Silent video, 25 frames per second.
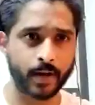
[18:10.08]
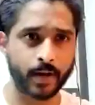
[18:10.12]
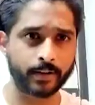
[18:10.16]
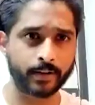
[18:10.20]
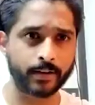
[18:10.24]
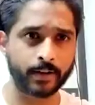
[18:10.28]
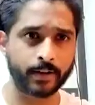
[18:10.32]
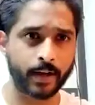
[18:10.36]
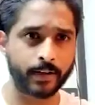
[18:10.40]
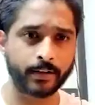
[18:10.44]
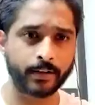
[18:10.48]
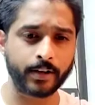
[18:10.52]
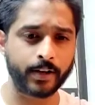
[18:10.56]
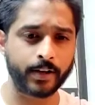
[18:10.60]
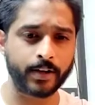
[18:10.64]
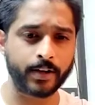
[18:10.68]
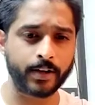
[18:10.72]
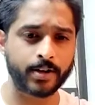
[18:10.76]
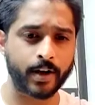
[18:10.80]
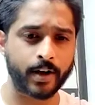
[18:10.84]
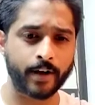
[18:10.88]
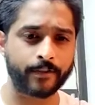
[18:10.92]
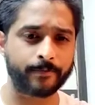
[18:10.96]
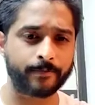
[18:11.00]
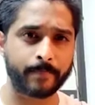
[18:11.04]
I think he's a
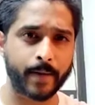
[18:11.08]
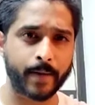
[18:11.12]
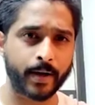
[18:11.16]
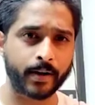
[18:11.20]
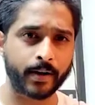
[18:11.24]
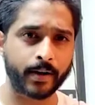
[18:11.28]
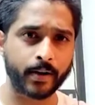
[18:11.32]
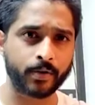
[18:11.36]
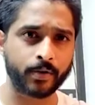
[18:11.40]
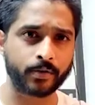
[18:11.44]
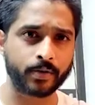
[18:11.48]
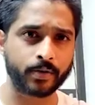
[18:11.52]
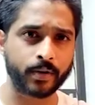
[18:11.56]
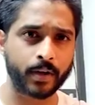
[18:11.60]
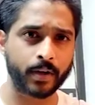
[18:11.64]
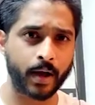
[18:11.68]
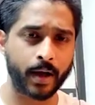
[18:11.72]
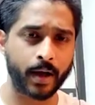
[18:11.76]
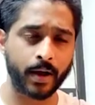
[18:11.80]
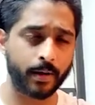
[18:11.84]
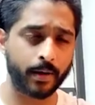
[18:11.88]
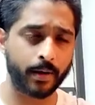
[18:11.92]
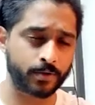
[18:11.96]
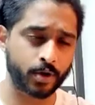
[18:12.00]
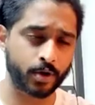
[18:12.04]
left back.
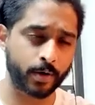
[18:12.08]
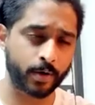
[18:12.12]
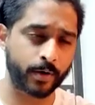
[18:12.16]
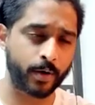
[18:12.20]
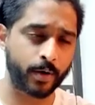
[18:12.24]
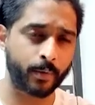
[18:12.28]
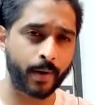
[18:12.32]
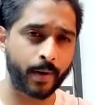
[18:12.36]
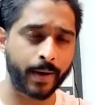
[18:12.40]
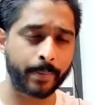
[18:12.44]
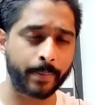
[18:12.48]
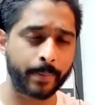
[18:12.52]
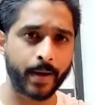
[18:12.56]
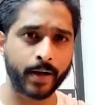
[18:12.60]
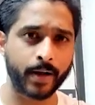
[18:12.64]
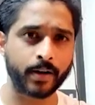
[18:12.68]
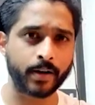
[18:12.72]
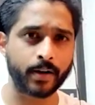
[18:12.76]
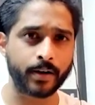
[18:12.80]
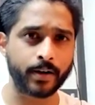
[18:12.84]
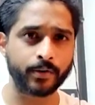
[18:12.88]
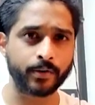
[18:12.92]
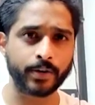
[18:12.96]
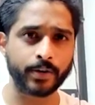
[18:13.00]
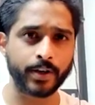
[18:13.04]
I'm sorry, a right back. I
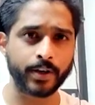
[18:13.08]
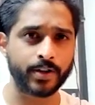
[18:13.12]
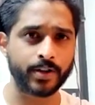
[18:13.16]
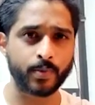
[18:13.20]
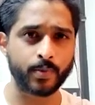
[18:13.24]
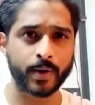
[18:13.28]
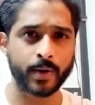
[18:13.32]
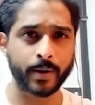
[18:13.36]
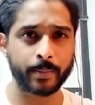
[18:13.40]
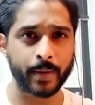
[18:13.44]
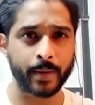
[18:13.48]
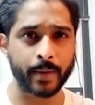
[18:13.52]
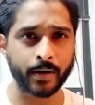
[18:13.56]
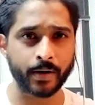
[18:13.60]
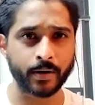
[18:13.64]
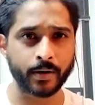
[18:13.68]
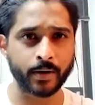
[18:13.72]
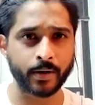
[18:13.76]
don't think he's a wing back.